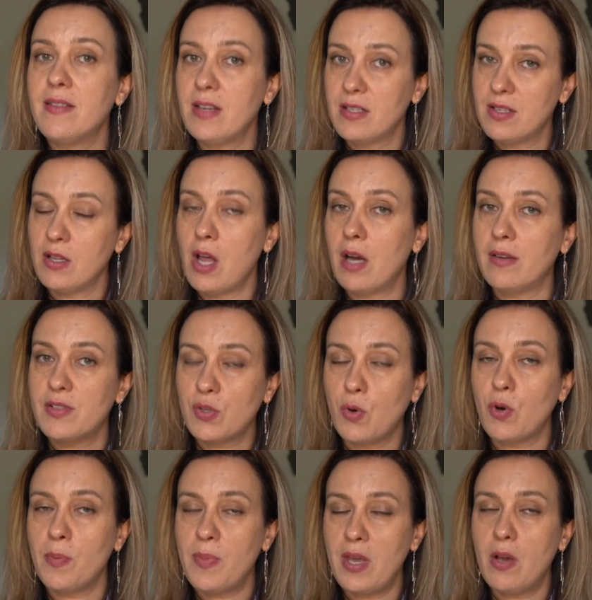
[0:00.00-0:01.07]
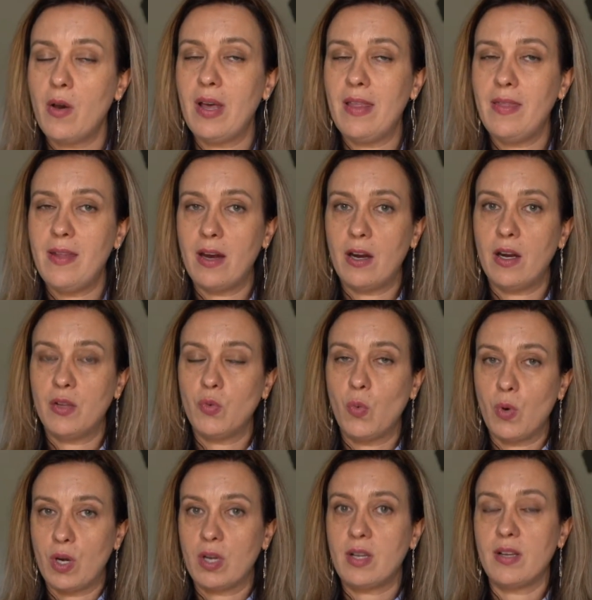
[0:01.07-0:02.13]
There's a lot of Scorpio in there at
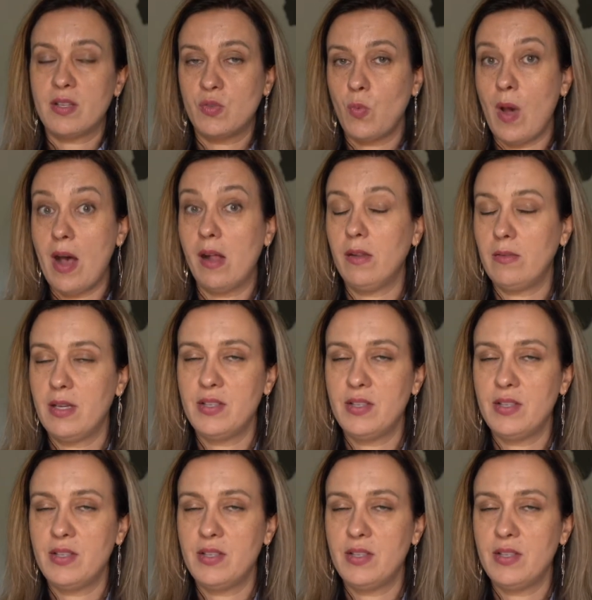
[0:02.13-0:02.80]
work as well,